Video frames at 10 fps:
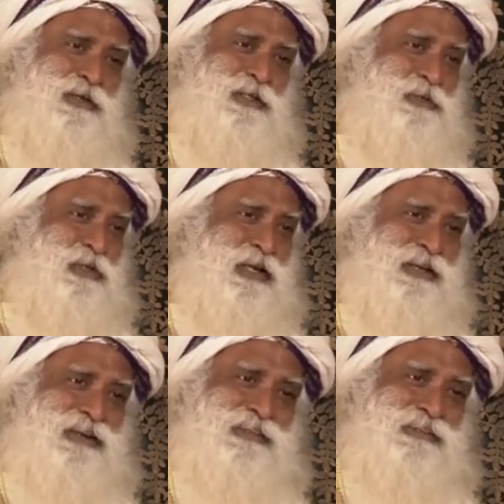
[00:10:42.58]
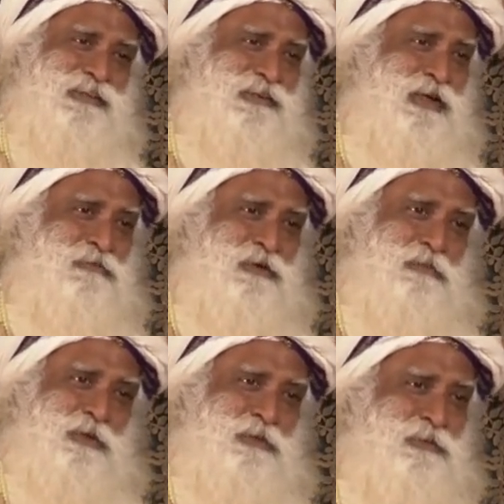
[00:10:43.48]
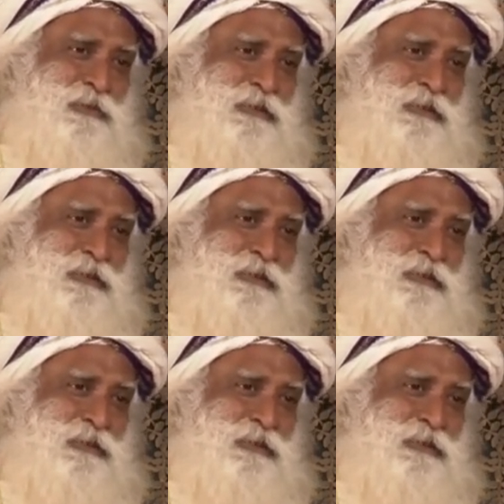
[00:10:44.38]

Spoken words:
it is to get anything done from you.